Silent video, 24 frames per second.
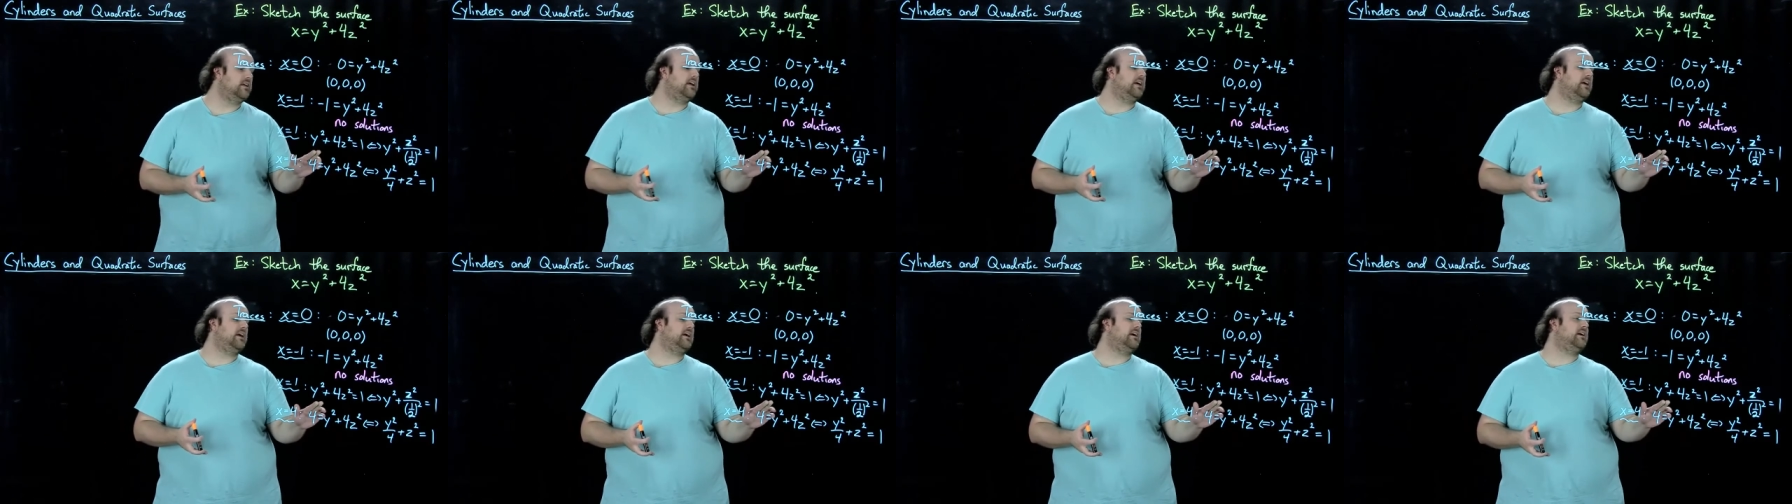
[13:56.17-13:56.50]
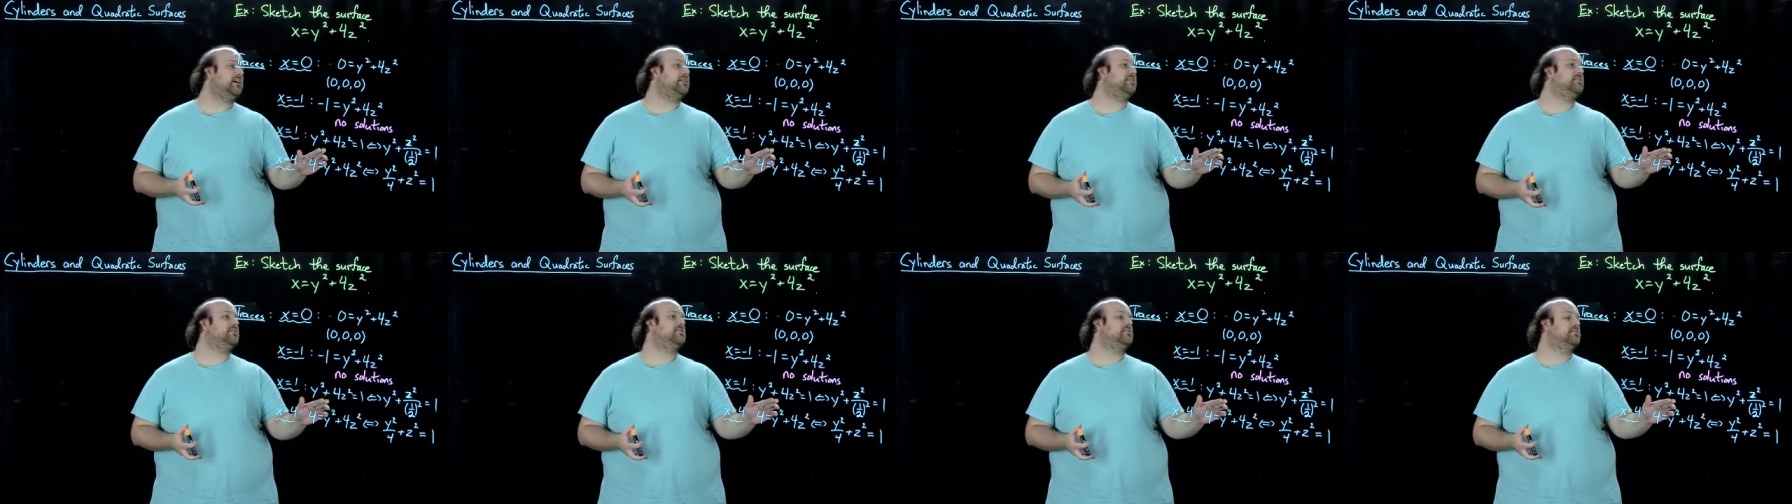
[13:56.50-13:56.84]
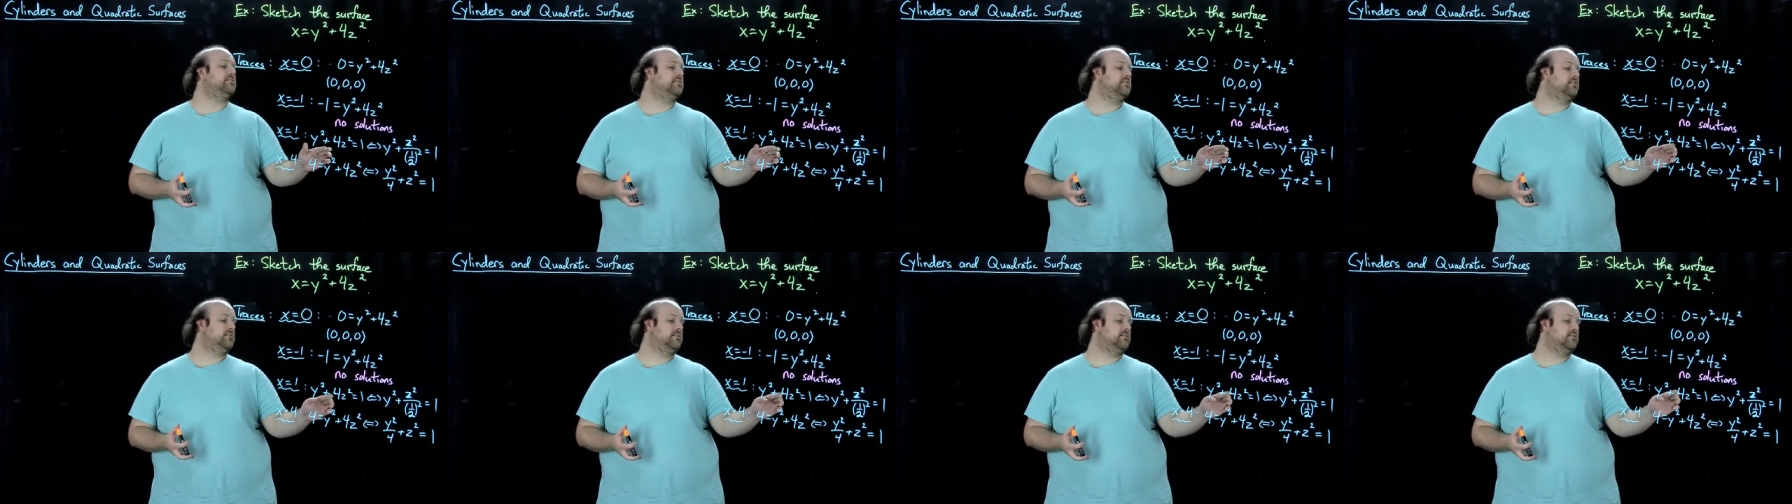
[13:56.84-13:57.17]
And
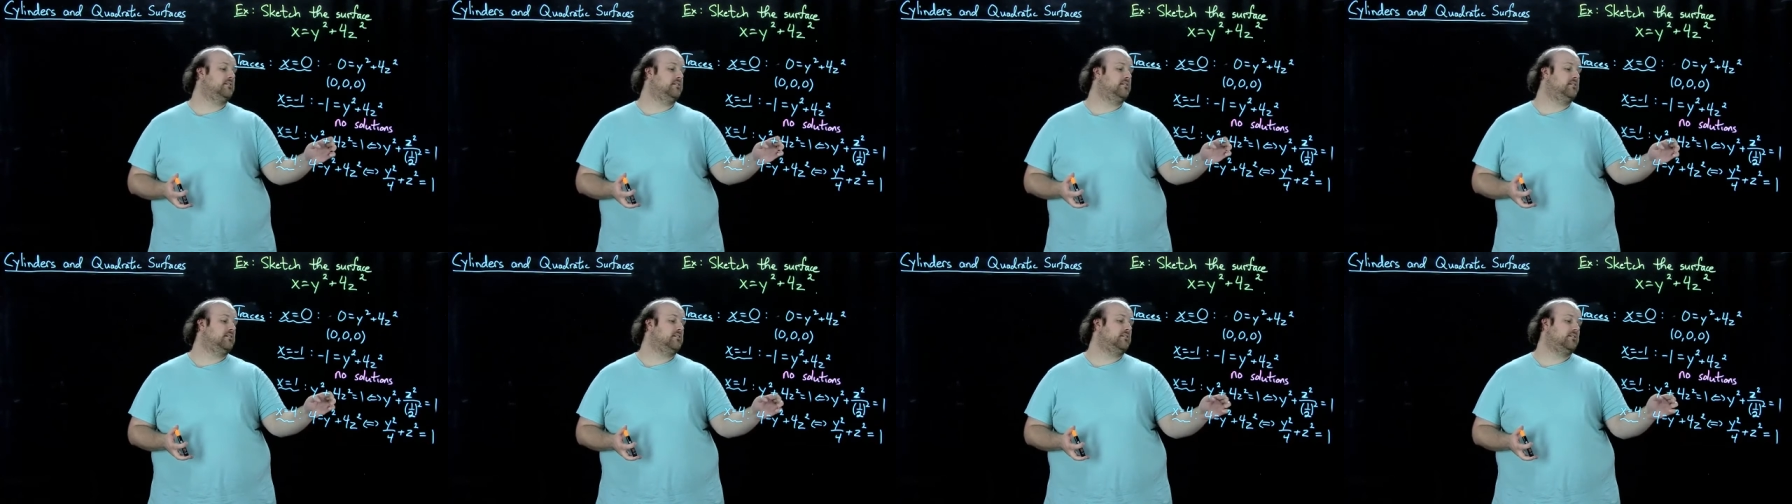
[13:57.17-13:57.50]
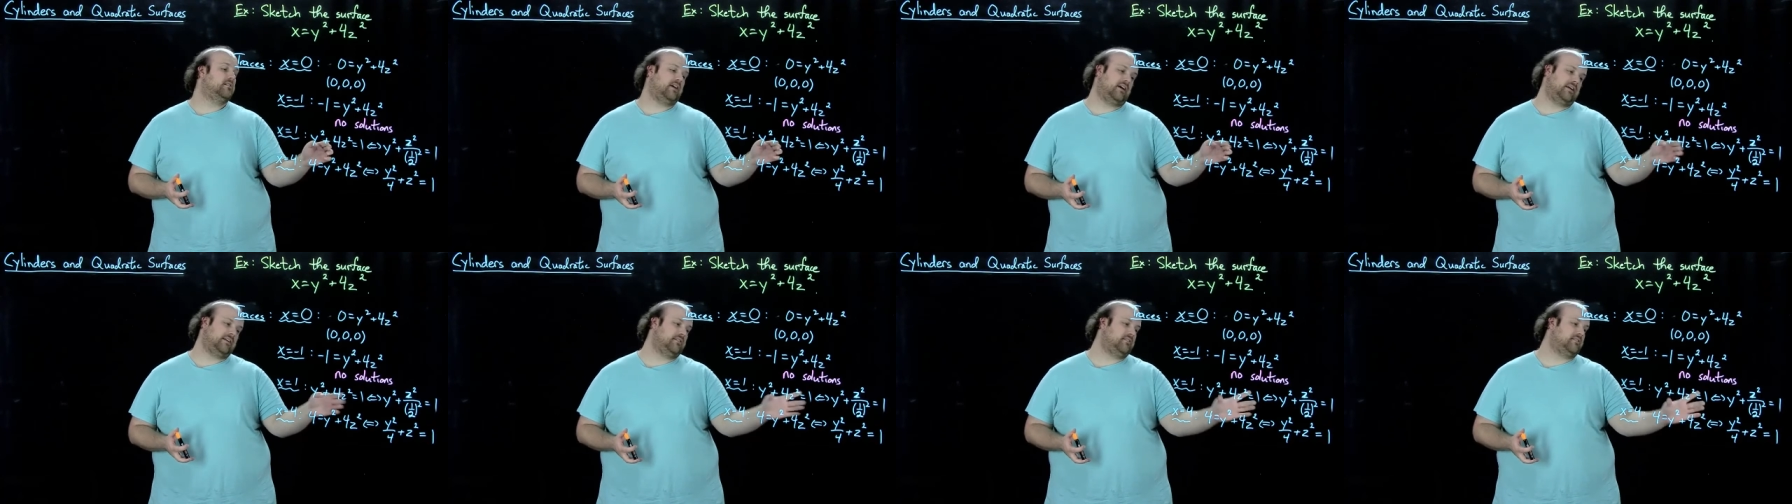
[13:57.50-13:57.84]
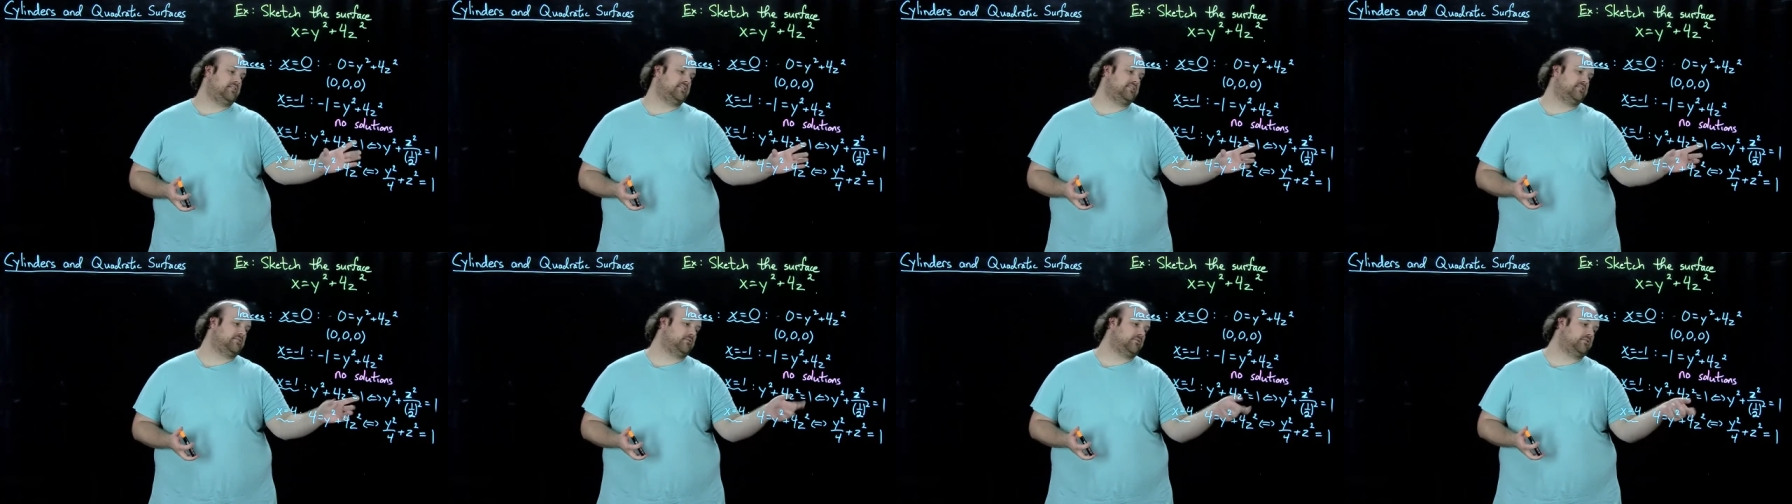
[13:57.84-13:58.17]
I know
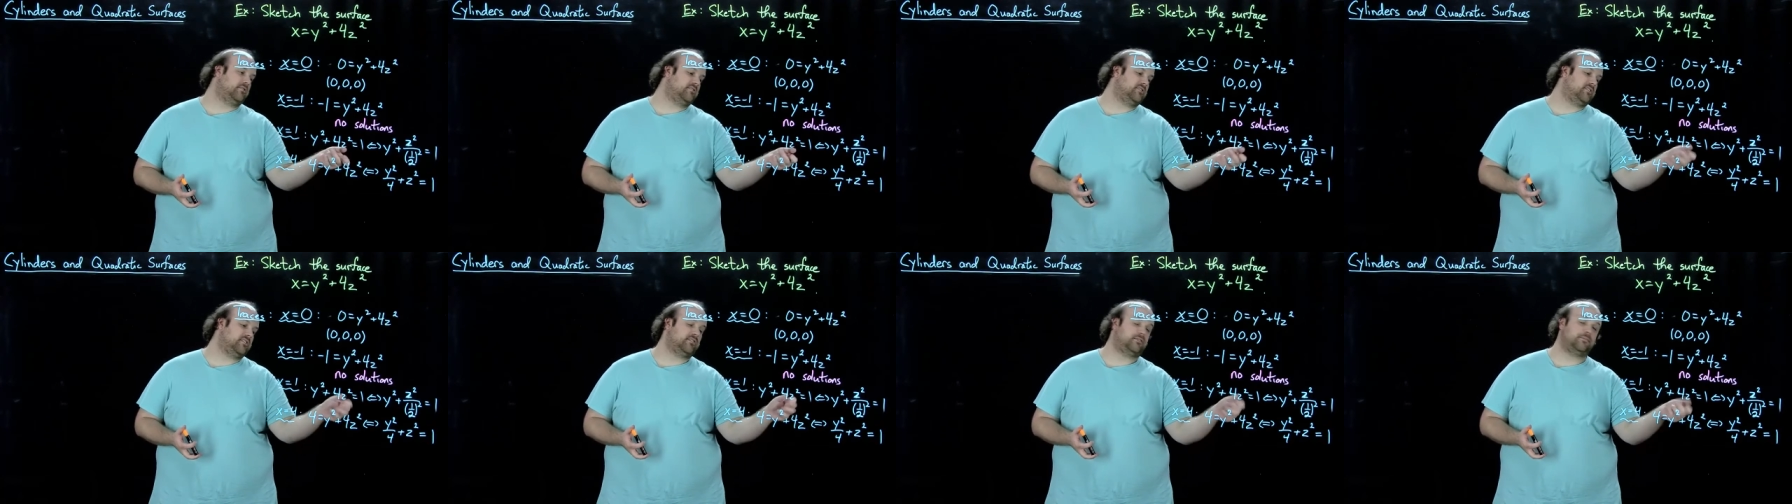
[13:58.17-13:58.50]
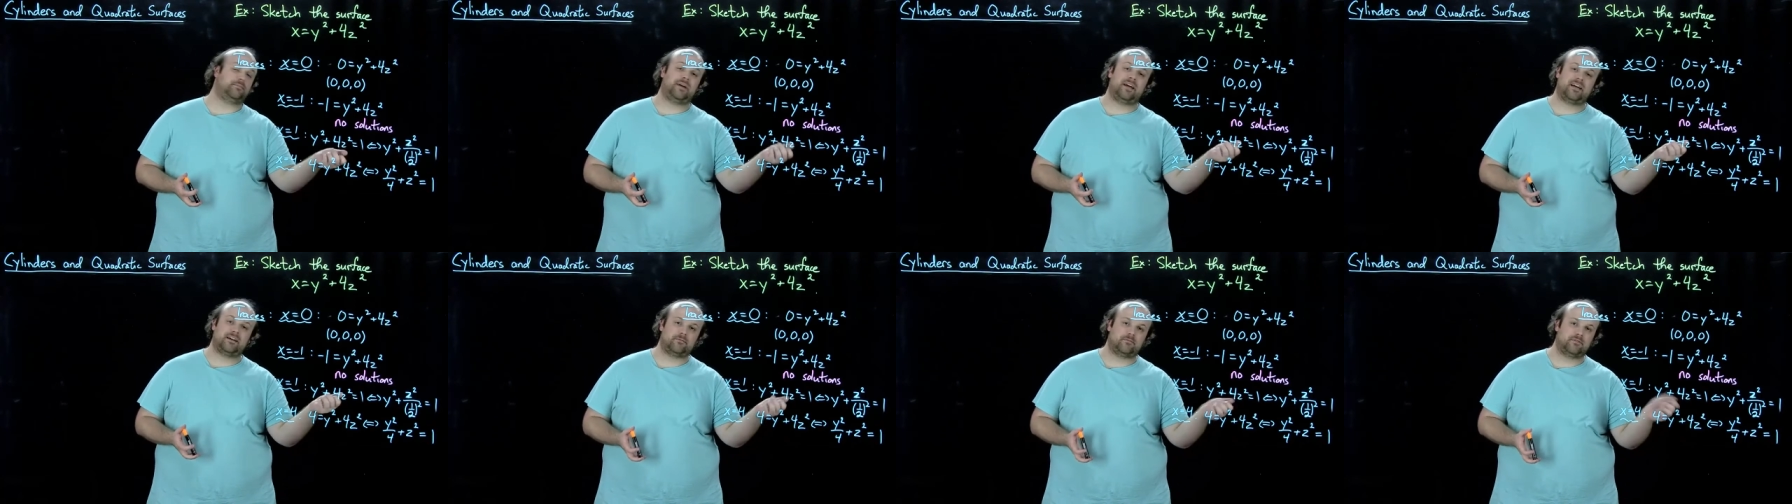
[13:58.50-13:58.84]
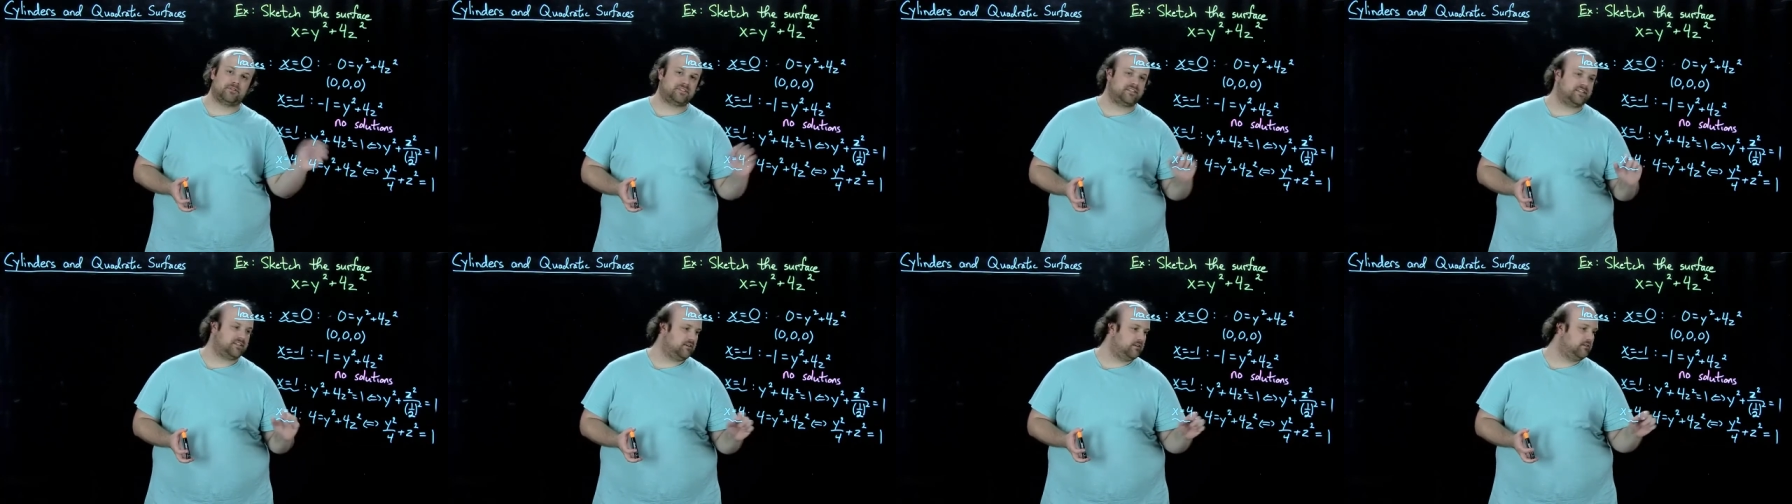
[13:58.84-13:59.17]
this order is a little
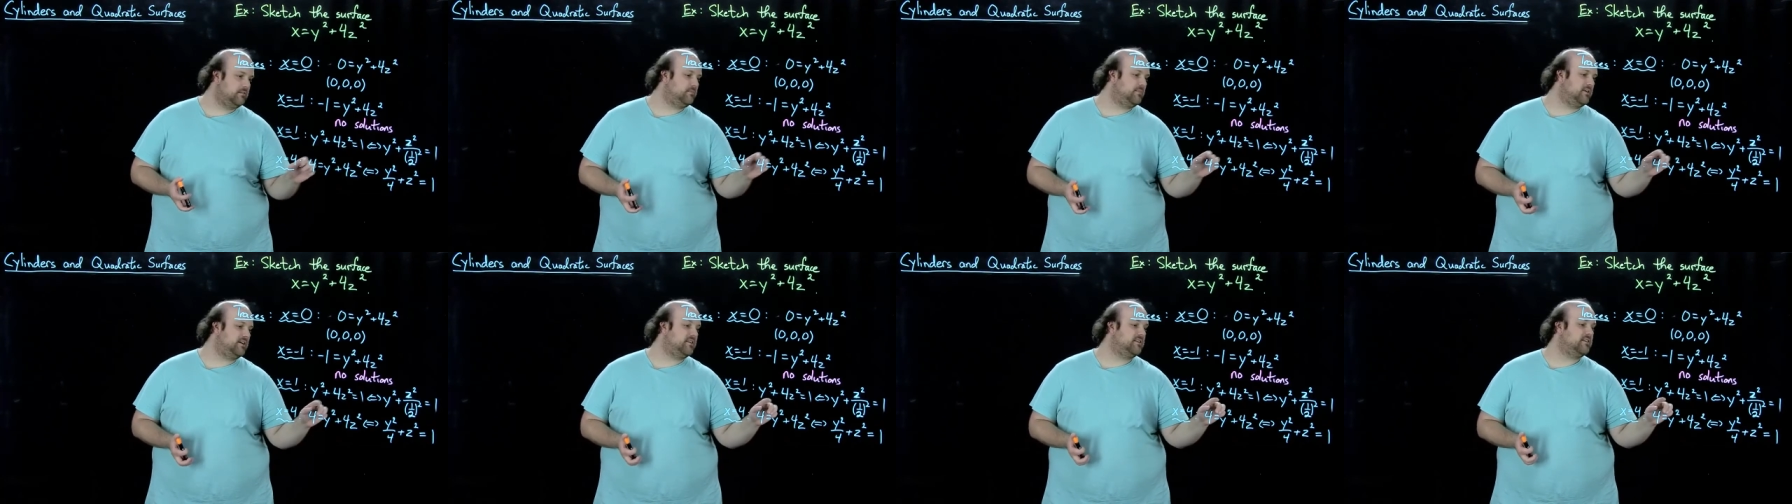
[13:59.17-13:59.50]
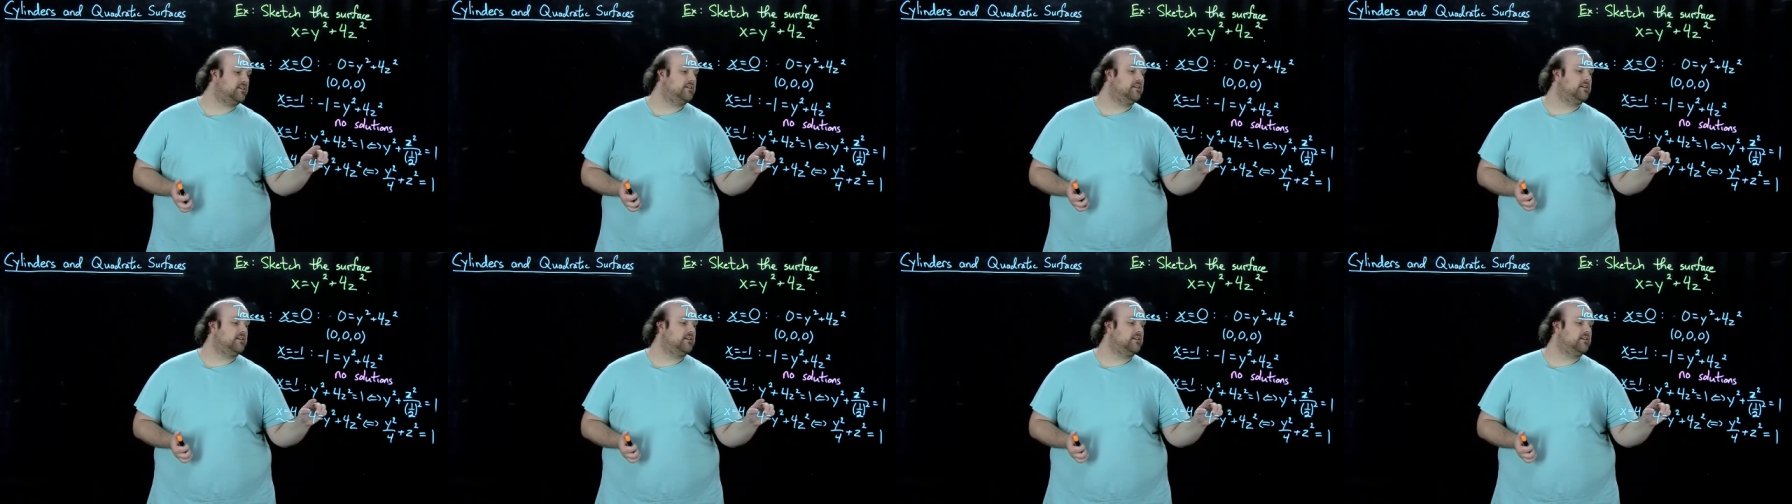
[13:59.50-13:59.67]
backwards here, but